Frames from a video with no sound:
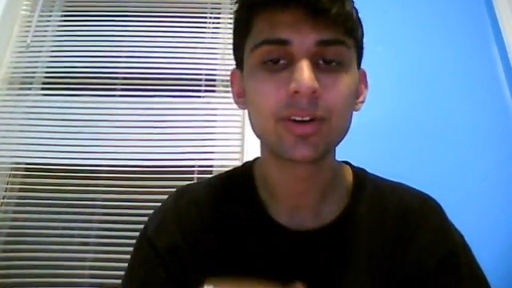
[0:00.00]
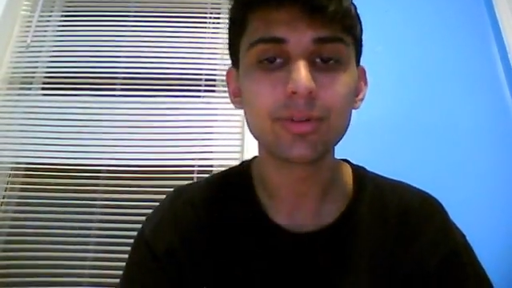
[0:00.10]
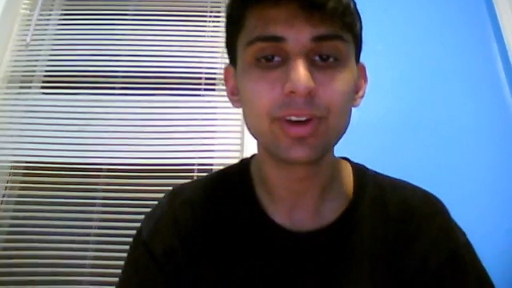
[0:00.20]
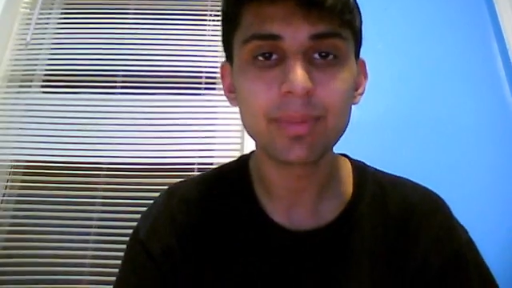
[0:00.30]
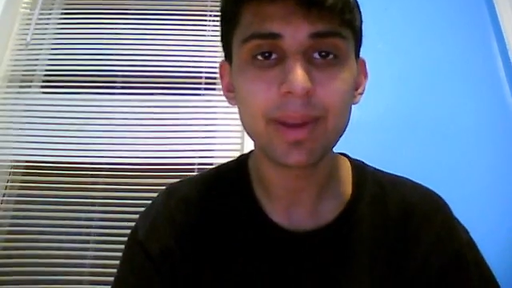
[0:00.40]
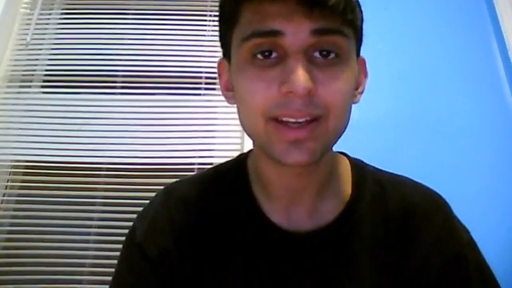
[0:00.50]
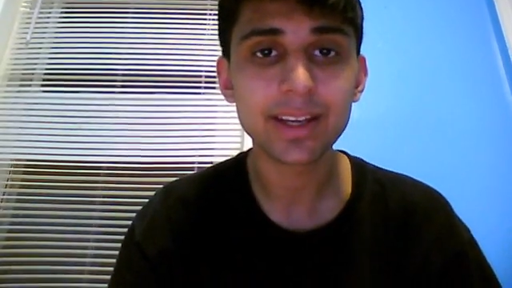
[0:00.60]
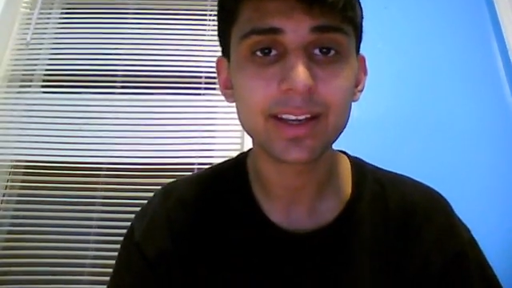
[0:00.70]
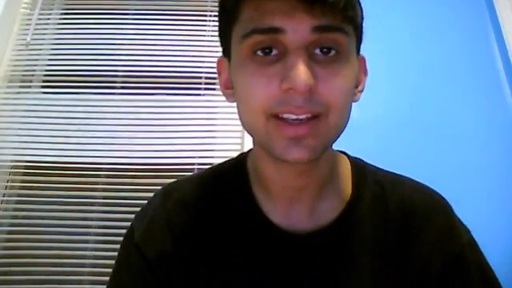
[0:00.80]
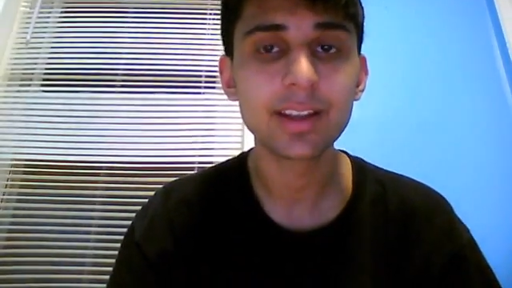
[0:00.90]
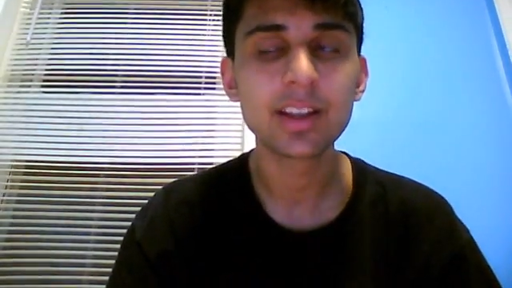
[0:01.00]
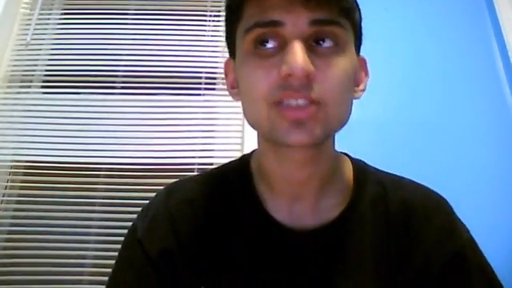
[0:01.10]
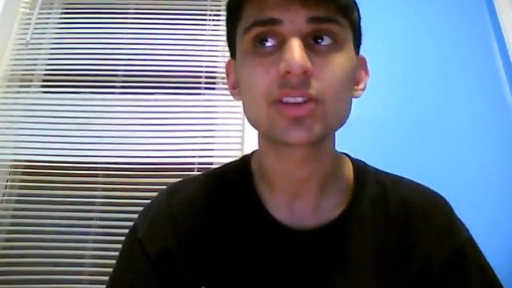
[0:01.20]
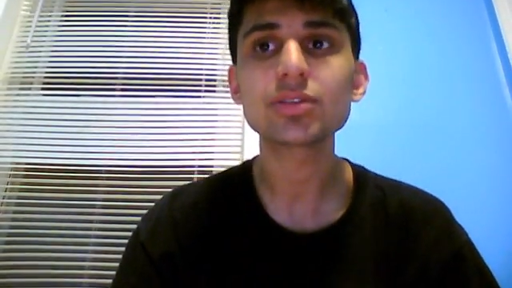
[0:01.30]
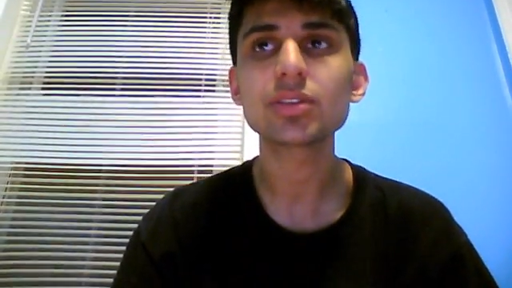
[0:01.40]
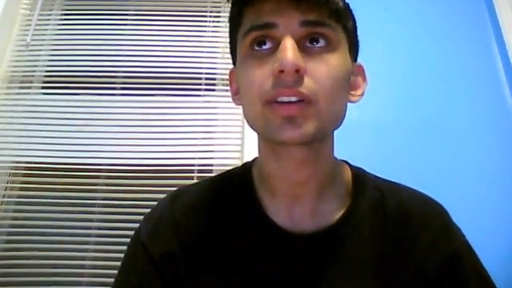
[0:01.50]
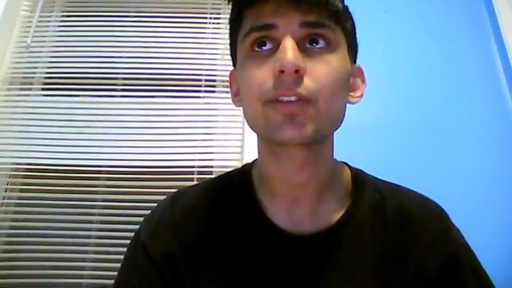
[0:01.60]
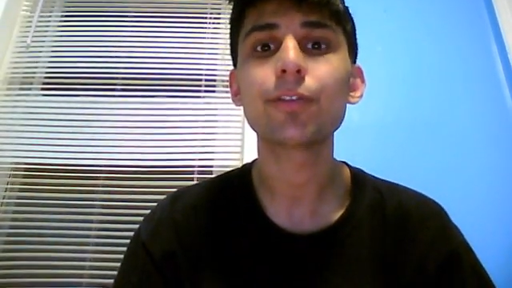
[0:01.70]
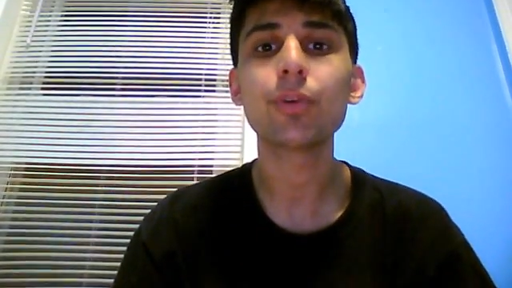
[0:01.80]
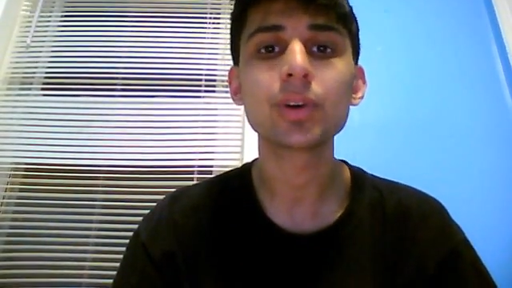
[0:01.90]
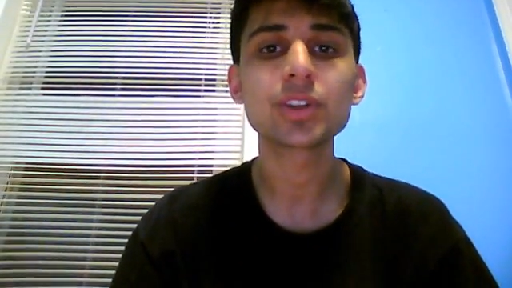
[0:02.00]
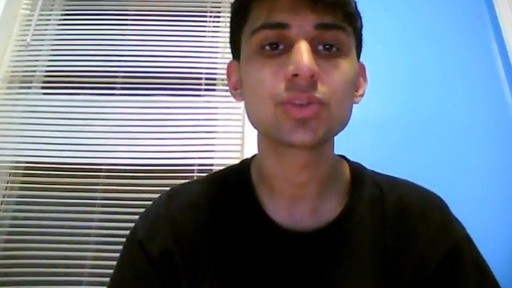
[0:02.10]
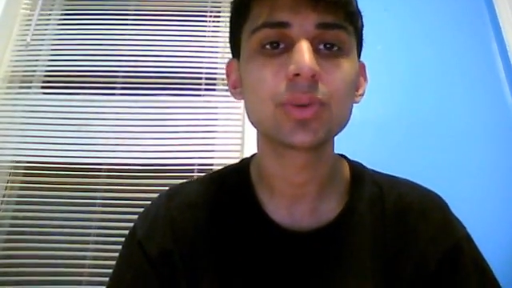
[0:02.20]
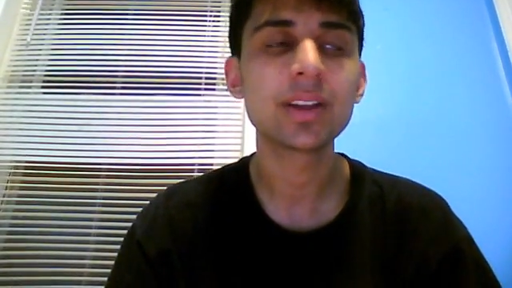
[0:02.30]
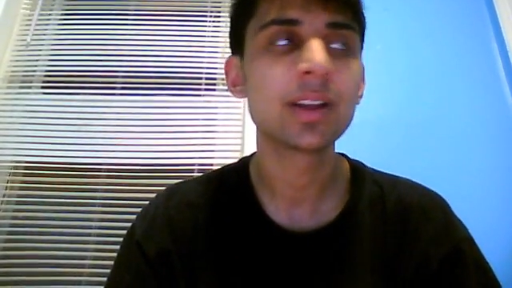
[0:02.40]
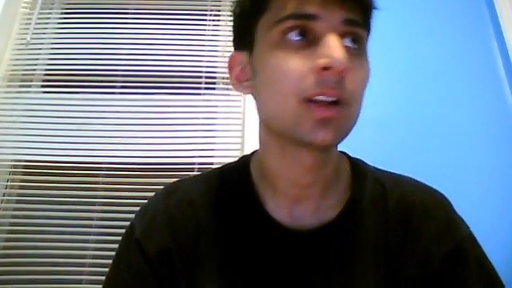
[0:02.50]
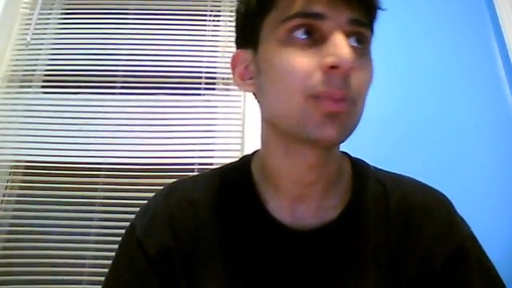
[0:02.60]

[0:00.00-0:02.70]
remaking it. So I was looking forward to it.